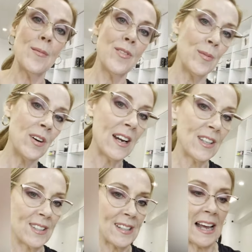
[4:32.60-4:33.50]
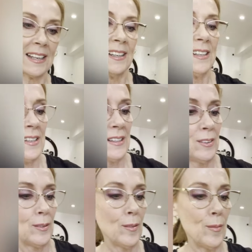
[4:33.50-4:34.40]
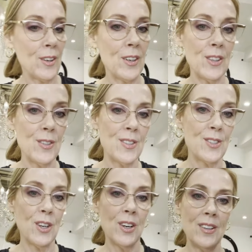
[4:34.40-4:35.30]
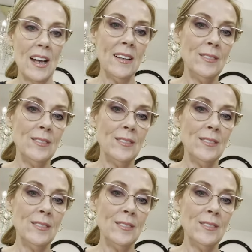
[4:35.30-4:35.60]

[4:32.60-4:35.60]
from lighter to darker. We're going to use this tone now.